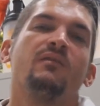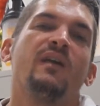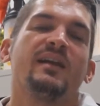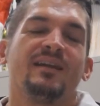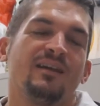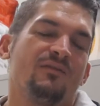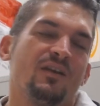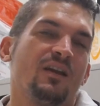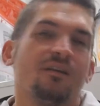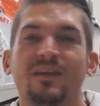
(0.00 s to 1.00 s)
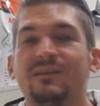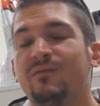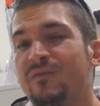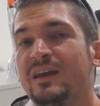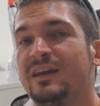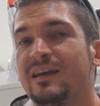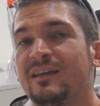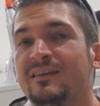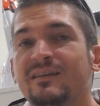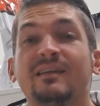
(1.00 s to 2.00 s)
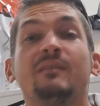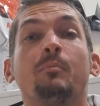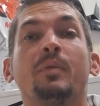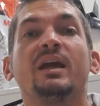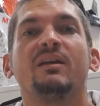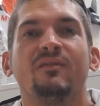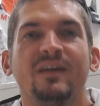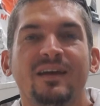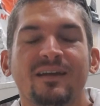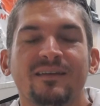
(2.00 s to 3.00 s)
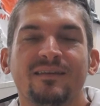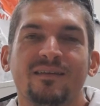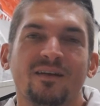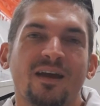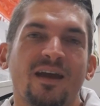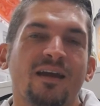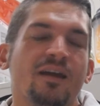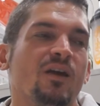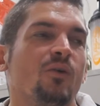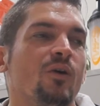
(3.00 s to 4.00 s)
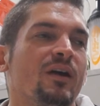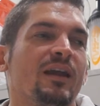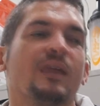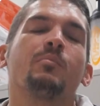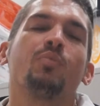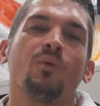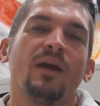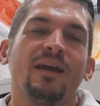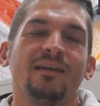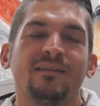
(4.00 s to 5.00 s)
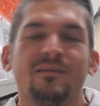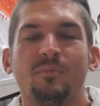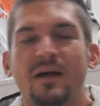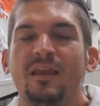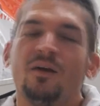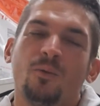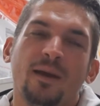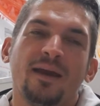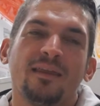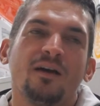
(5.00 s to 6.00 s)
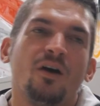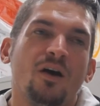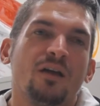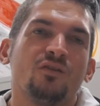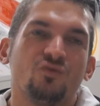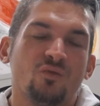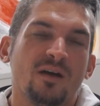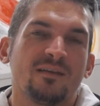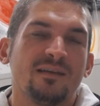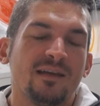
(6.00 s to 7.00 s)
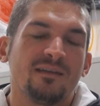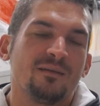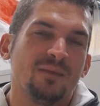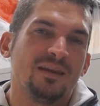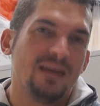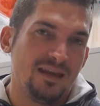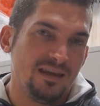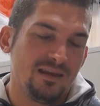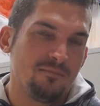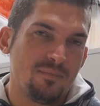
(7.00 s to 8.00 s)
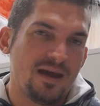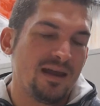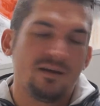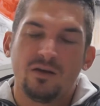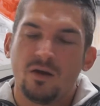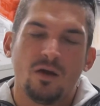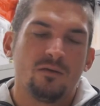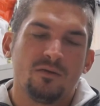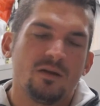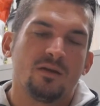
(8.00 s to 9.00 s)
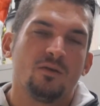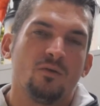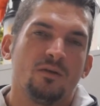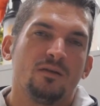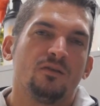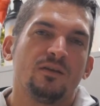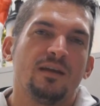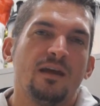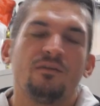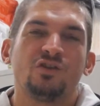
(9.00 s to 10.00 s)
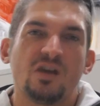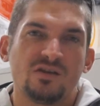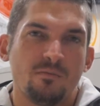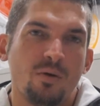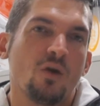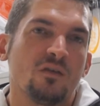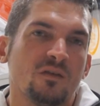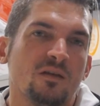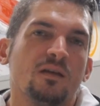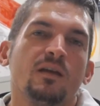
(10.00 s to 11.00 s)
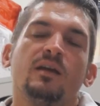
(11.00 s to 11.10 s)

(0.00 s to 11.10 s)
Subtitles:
funny enough, a lot of these vegans, these big vegans, okay, who are getting praised, by the way, they are on drugs. It doesn't mean they're anything bad. No, not at all. You should never judge a person